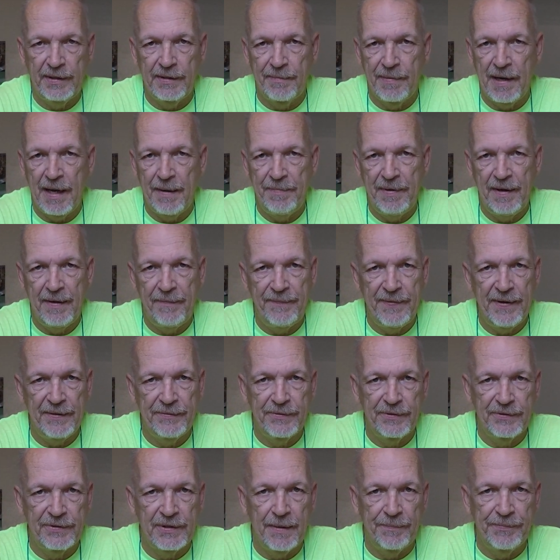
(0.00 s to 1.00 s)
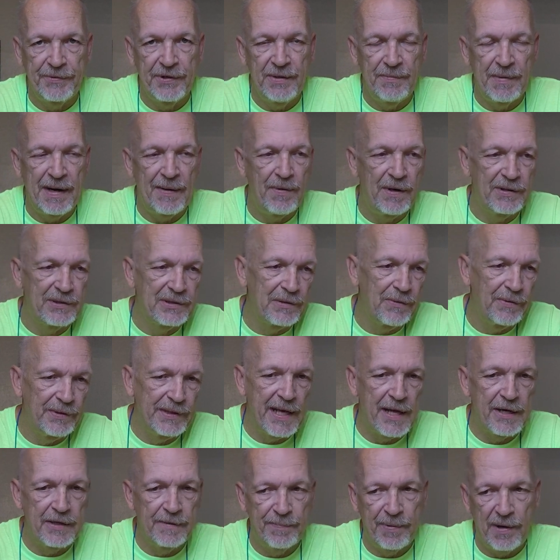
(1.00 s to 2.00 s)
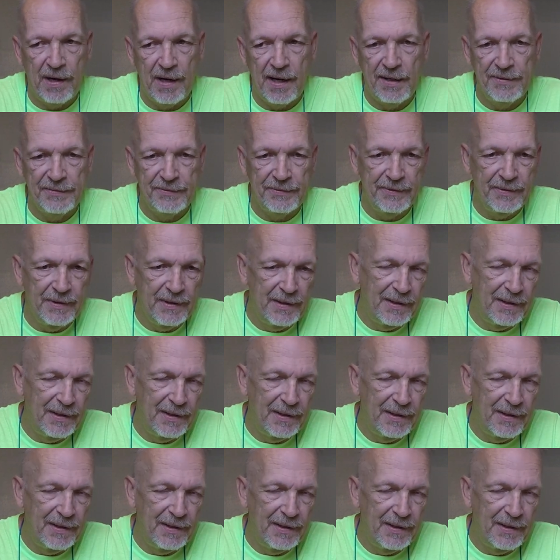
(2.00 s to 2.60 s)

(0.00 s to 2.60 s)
there might be a fish or something, you might want to slow it down or pause or